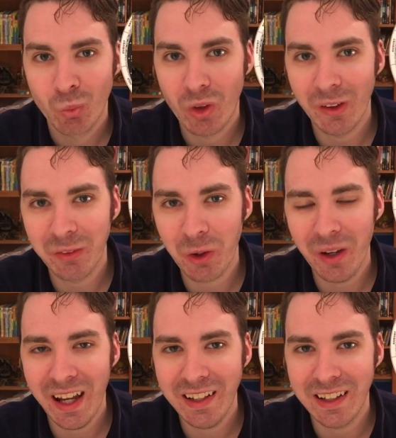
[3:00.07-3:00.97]
So let's go
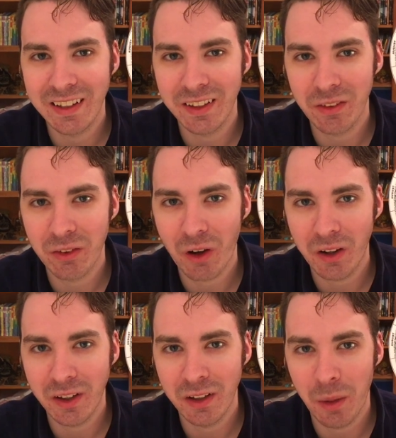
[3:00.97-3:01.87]
ahead and get
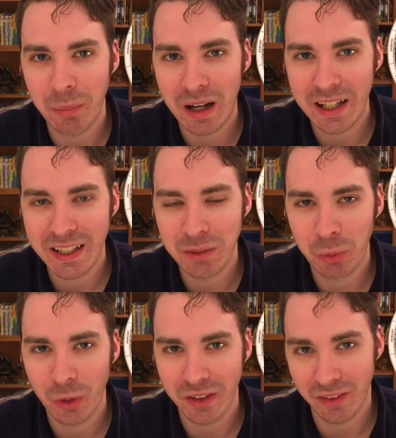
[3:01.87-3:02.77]
started by
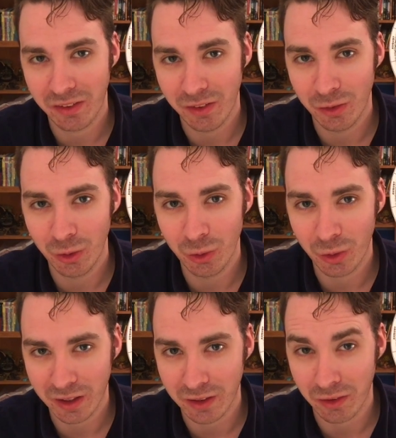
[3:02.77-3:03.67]
importing this into
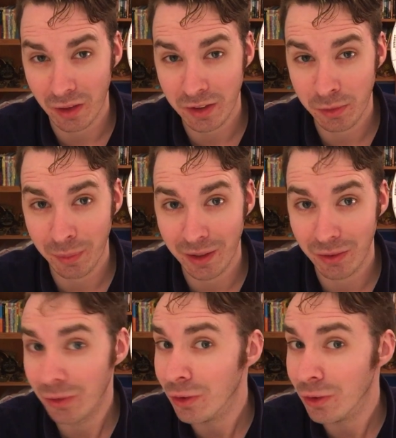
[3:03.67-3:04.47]
Cricut Design Space